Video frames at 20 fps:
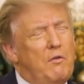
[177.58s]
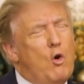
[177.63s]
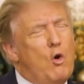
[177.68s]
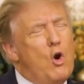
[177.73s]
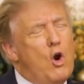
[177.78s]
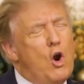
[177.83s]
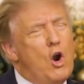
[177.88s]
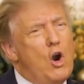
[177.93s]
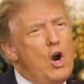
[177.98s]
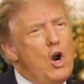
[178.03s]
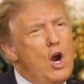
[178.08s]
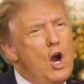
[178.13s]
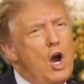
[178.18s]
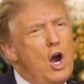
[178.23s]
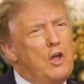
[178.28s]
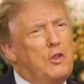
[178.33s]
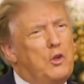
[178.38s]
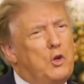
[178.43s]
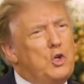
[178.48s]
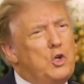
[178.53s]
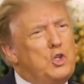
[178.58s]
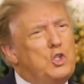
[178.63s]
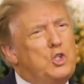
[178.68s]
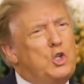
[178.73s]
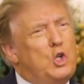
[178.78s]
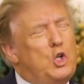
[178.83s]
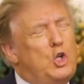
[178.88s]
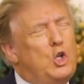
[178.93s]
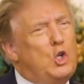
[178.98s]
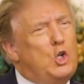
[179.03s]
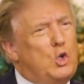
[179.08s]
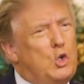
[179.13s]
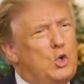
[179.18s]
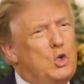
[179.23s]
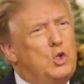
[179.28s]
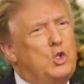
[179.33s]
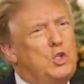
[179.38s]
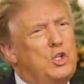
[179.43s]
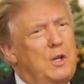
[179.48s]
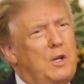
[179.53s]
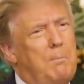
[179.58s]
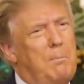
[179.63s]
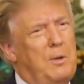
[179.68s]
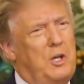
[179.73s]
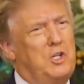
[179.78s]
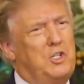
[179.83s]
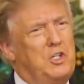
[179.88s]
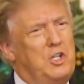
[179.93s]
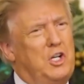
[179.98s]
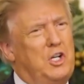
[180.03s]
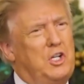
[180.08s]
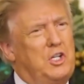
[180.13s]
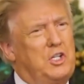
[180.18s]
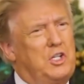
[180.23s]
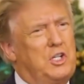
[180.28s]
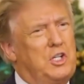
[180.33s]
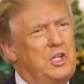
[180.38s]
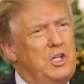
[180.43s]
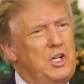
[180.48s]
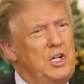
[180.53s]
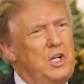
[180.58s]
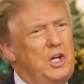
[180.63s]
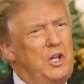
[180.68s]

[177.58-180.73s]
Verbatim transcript: for others to use in business